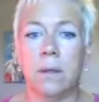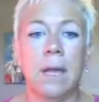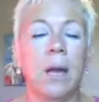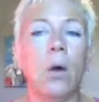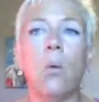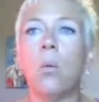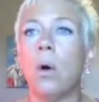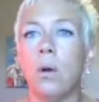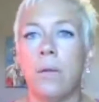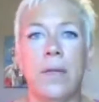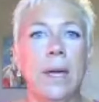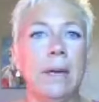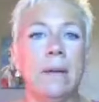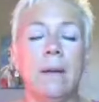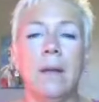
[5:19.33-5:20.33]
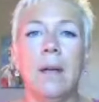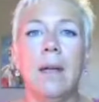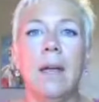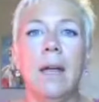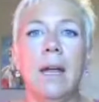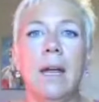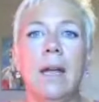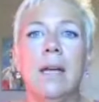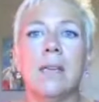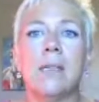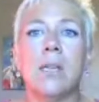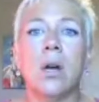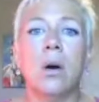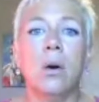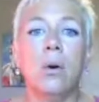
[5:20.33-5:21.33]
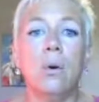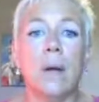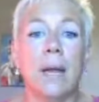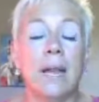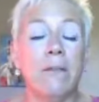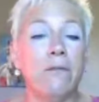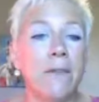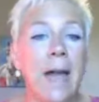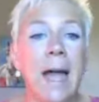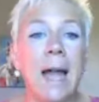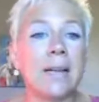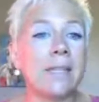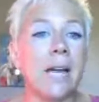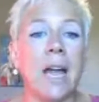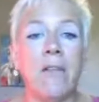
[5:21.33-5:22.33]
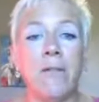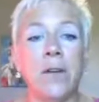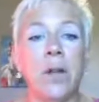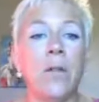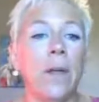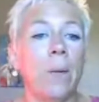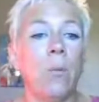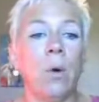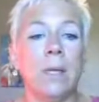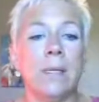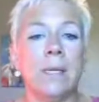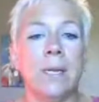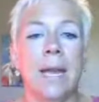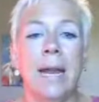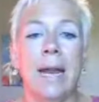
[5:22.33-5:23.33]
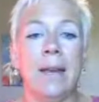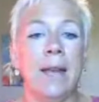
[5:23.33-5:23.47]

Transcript: They are worth it. So, in fact, I fill them once a day.